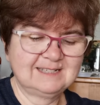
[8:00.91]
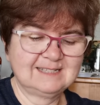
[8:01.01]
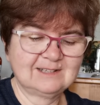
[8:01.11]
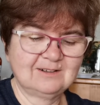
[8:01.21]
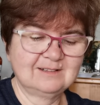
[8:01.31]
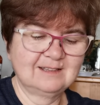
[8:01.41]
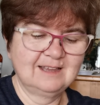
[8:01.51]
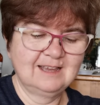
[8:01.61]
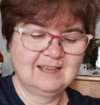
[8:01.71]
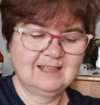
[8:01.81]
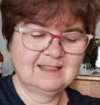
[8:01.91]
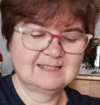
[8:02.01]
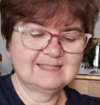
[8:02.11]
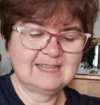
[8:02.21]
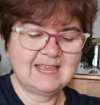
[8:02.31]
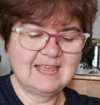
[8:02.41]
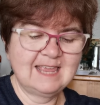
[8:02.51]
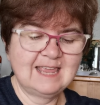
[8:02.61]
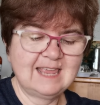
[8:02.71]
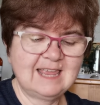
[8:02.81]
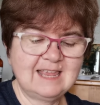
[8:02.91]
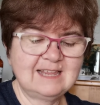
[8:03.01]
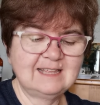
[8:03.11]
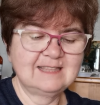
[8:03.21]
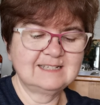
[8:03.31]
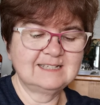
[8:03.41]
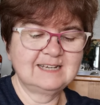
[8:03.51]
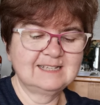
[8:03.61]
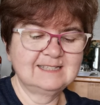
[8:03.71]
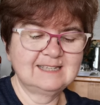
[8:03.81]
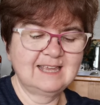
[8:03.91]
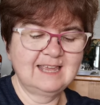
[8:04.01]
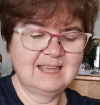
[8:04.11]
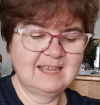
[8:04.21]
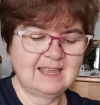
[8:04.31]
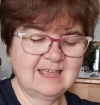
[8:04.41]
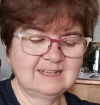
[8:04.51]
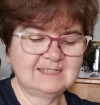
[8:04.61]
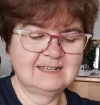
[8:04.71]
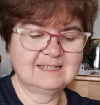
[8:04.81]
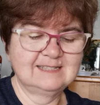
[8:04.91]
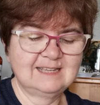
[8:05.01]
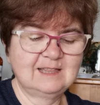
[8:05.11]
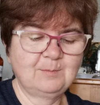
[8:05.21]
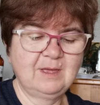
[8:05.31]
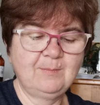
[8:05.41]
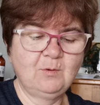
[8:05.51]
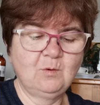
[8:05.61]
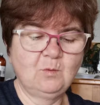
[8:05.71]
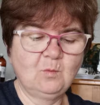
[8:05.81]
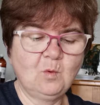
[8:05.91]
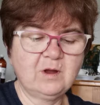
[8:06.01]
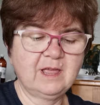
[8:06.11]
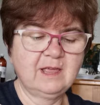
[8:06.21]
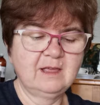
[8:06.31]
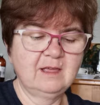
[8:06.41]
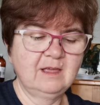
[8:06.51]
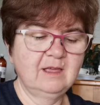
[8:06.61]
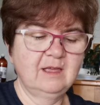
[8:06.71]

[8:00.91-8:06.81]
and she's got the sea that she can see, and she can see the people walking